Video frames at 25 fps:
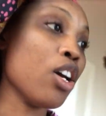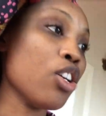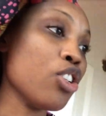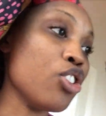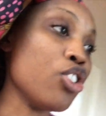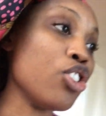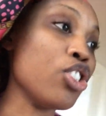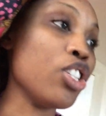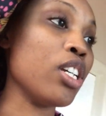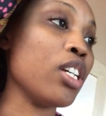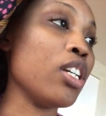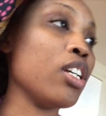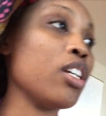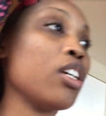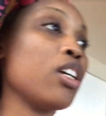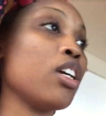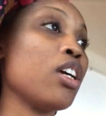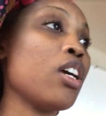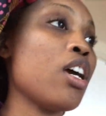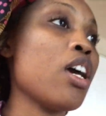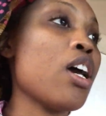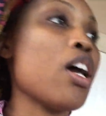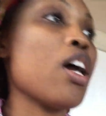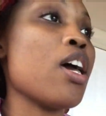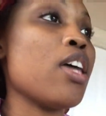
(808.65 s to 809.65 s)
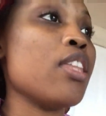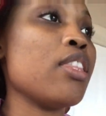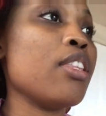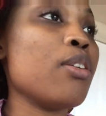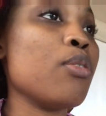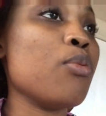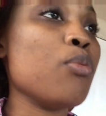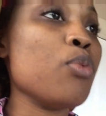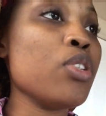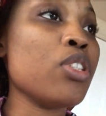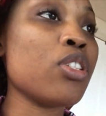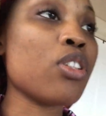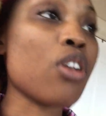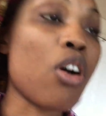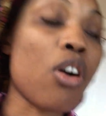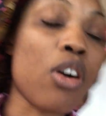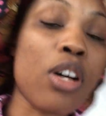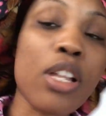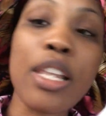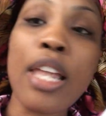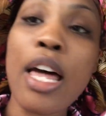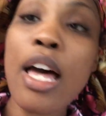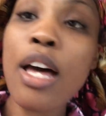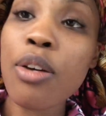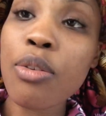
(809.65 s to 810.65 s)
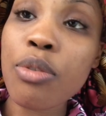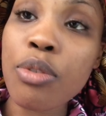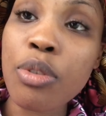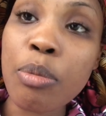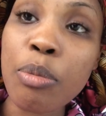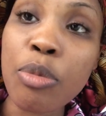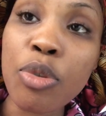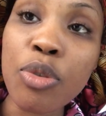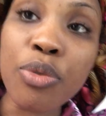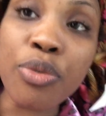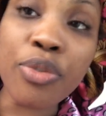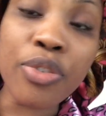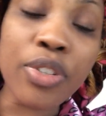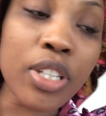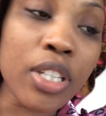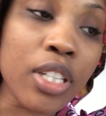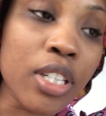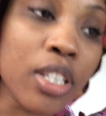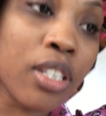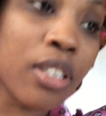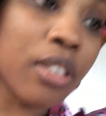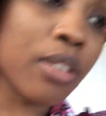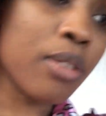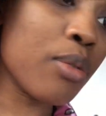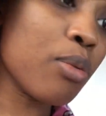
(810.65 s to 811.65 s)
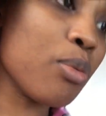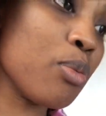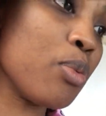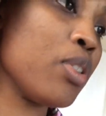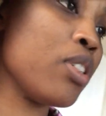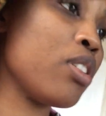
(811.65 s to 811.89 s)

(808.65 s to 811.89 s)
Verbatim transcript: Shit. And then we saw clouds moving.